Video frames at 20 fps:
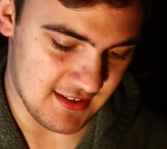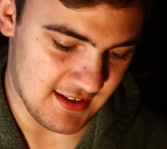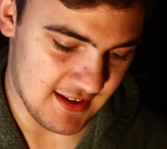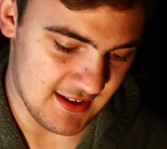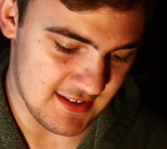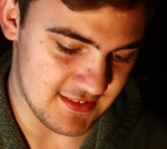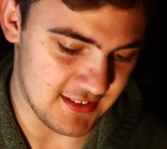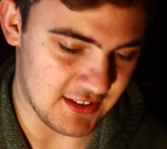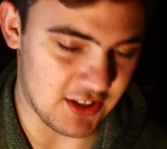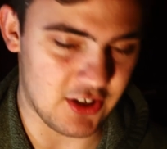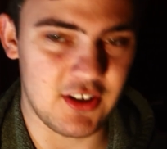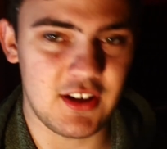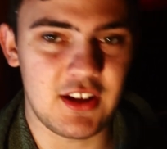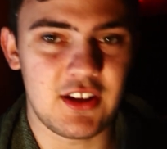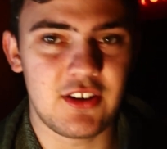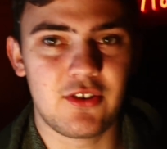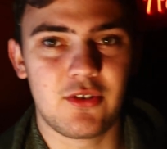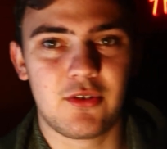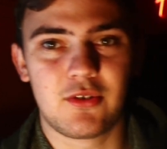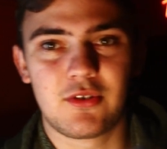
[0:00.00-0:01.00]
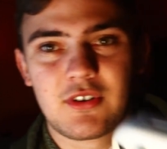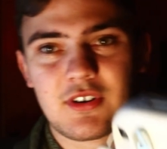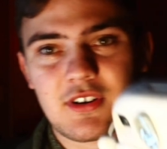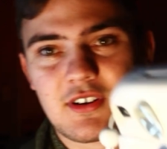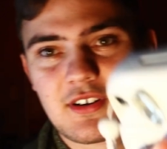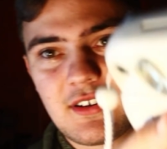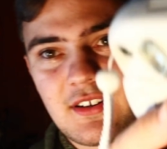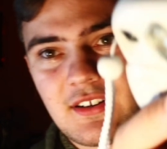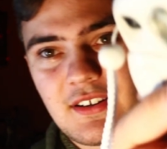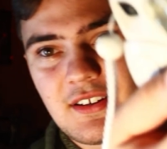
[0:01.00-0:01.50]
It has like your
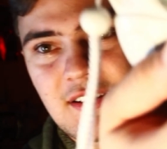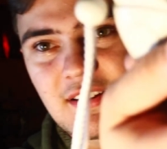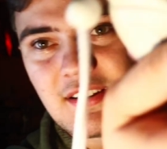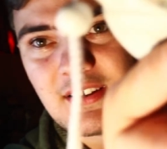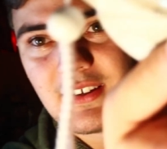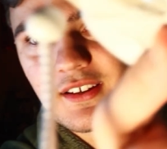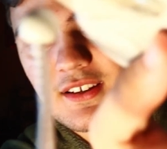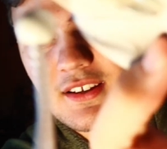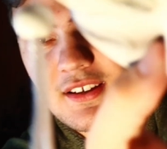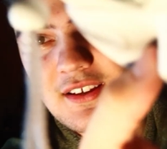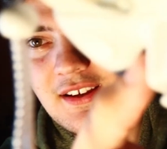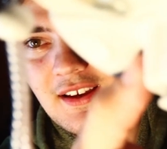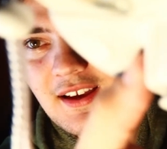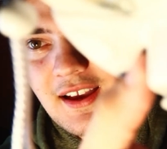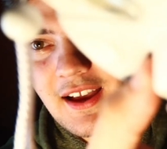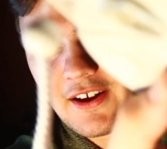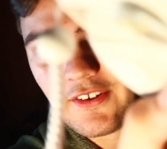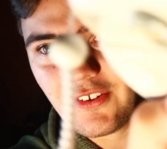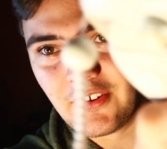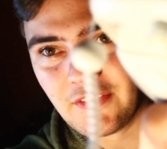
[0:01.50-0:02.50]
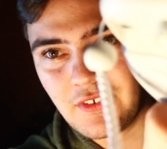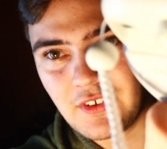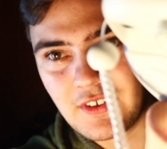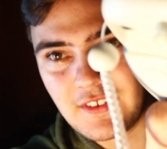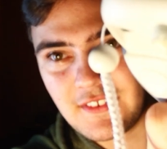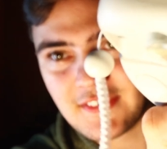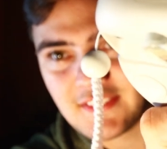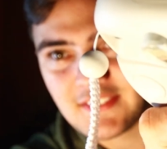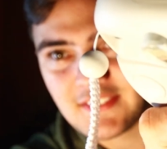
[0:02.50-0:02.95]
indoor, I don't know if you can